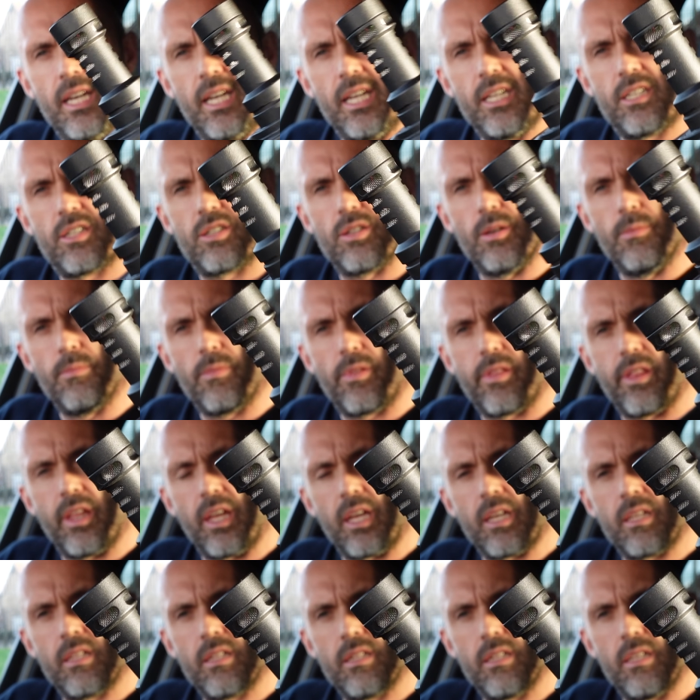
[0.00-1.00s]
is
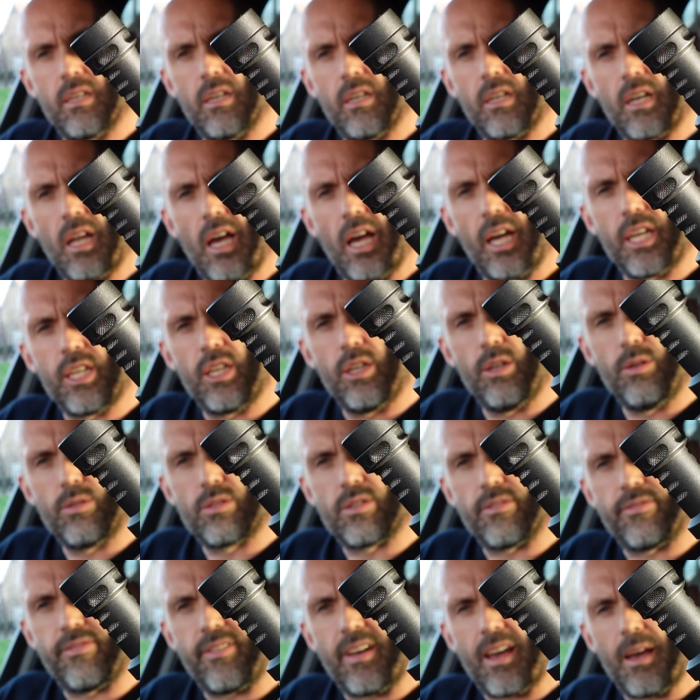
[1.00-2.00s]
something that I
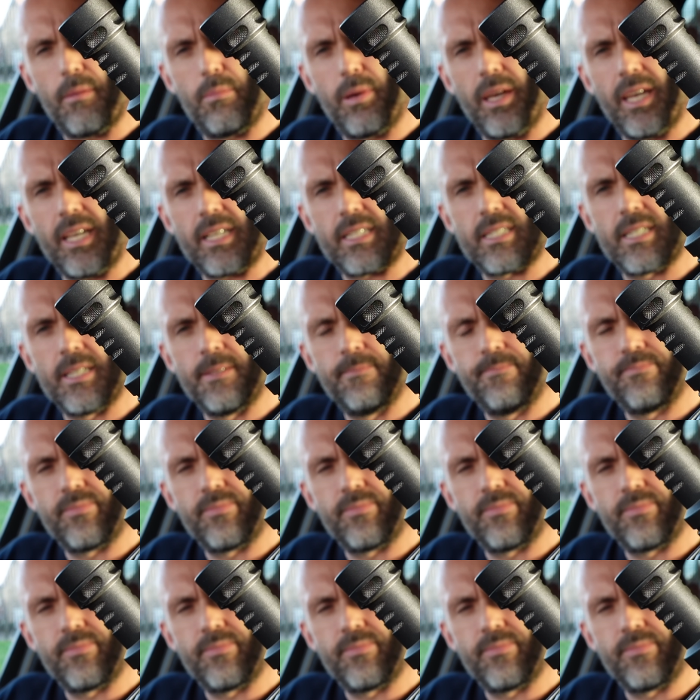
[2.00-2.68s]
use a fair bit.